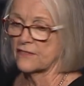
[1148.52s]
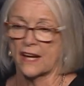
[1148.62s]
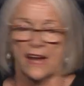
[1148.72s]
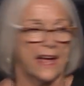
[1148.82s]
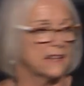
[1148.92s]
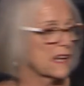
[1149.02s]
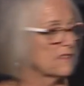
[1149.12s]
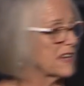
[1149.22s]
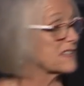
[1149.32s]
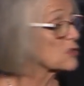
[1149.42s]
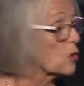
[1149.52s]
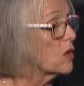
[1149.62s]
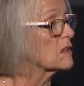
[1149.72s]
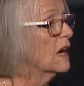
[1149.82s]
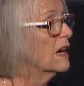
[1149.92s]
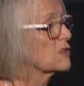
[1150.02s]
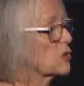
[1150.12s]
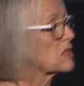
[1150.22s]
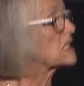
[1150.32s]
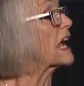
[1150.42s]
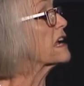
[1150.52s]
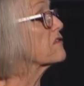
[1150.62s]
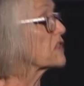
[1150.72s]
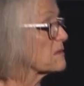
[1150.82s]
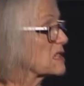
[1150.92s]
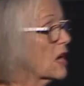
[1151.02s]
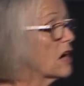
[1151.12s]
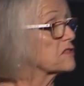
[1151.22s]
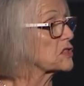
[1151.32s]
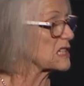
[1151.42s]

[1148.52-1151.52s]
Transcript: the land, and they sought to save themselves, to